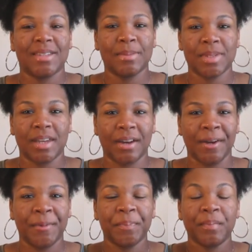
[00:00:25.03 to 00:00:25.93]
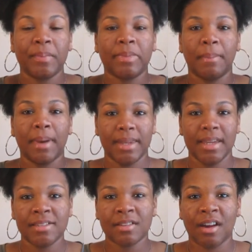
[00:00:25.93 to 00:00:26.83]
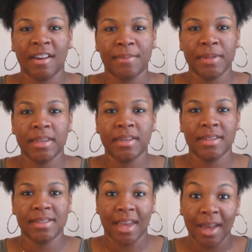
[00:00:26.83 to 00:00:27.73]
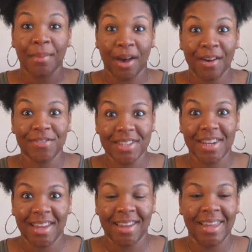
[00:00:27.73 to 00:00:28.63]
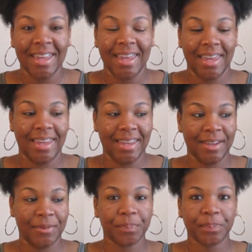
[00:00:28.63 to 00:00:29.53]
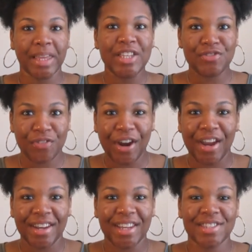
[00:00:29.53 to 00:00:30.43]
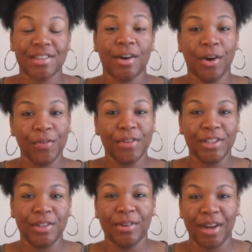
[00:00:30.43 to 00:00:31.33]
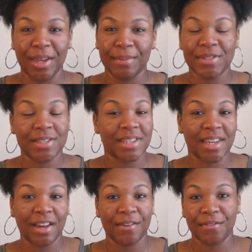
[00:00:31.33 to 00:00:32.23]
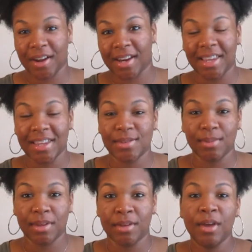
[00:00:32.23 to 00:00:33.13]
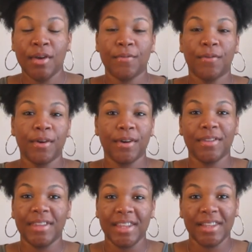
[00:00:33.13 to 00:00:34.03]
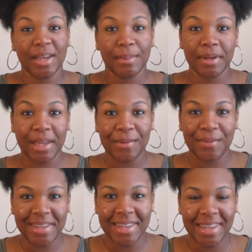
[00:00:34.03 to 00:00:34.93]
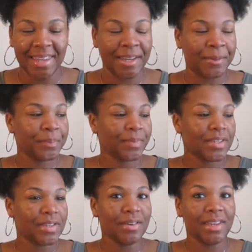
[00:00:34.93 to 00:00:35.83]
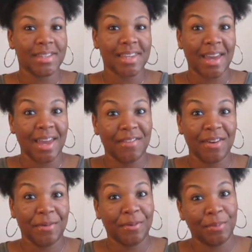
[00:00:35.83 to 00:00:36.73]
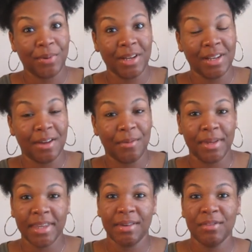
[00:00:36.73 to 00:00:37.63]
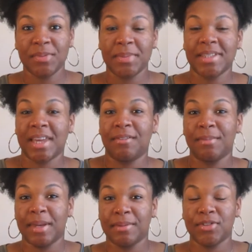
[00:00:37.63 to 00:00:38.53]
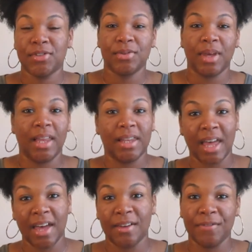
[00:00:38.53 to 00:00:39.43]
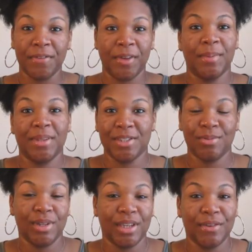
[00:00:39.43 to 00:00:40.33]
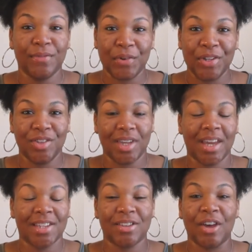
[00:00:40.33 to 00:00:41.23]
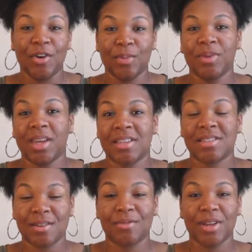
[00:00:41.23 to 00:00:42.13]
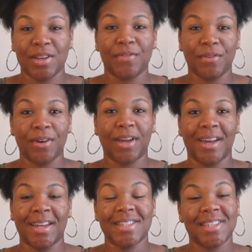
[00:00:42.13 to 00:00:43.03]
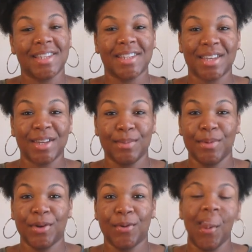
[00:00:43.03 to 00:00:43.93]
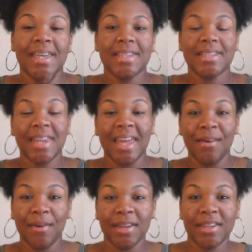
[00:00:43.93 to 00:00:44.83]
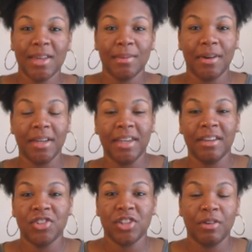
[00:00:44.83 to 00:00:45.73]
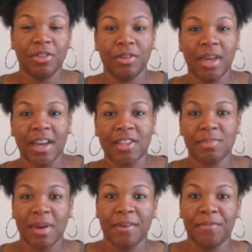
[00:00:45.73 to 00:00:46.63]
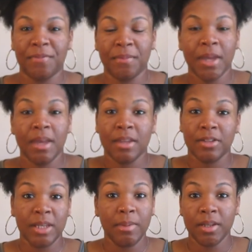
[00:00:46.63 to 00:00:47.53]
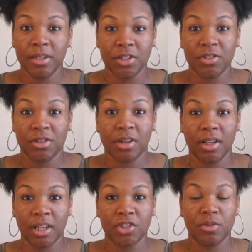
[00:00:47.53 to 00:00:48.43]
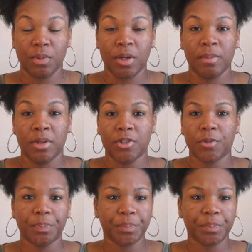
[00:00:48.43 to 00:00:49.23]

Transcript: I'm sorry my days are off because I'm off today and it's Friday so hopefully you were able to take off Friday as well for the Labor Day weekend so yes I have a pretty long weekend which means I will be able to do a lot of filming this weekend for you guys so I hope you guys are ready for content to come your way today I wanted to come on here and share with you guys my deep conditioner collection pretty much